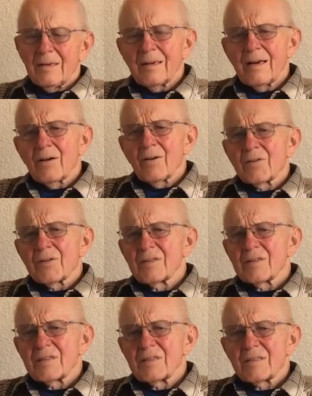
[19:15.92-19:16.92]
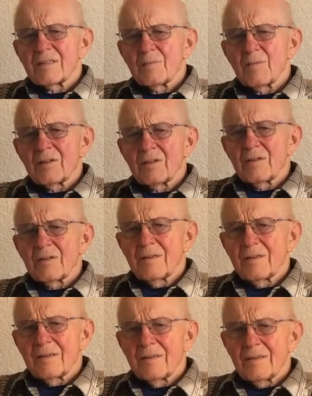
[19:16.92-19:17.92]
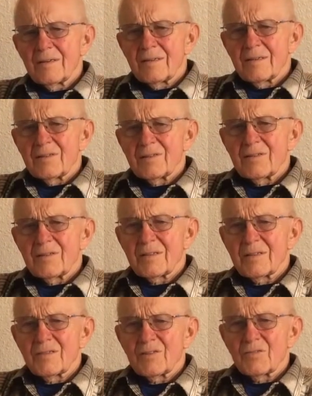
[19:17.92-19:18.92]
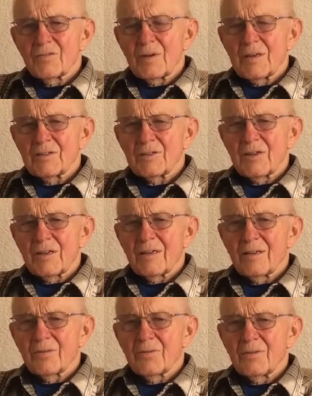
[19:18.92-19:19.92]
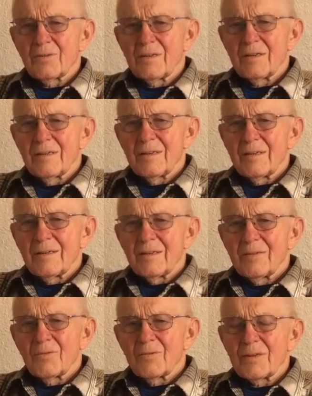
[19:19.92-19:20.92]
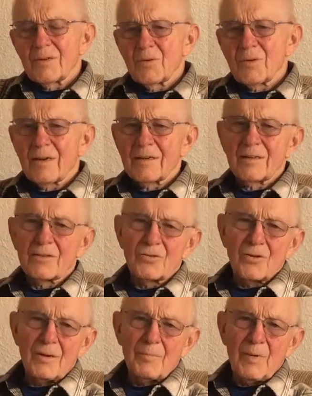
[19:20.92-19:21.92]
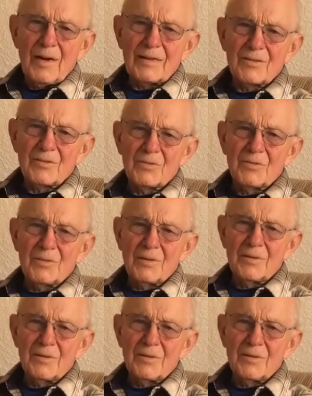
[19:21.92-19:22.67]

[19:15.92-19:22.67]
Now, some other things from my childhood that I would like to drop back to.